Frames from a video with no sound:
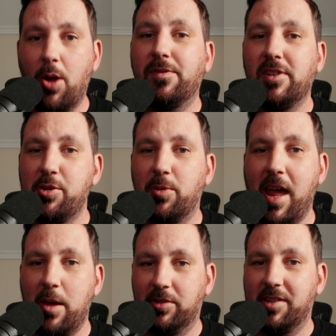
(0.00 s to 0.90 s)
Hopefully you were
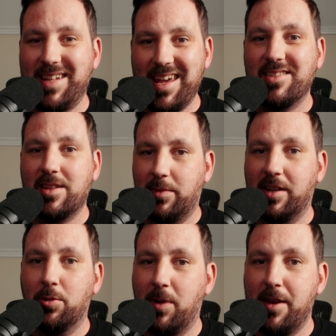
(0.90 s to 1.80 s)
able to take
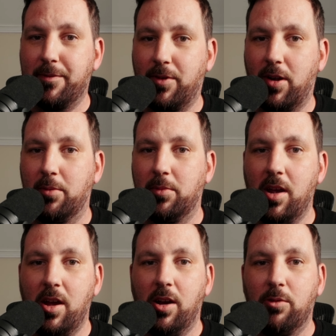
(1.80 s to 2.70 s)
something away from
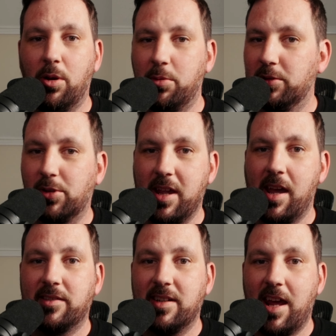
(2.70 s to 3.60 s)
what we're
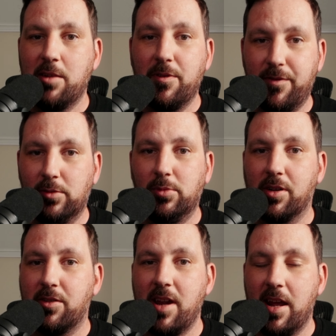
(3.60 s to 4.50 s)
looking at today with Film
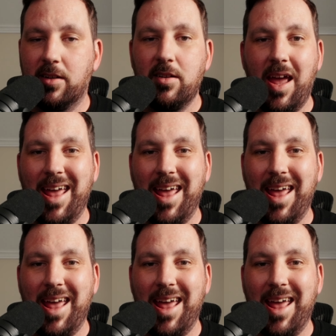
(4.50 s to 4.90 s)
Look Creator.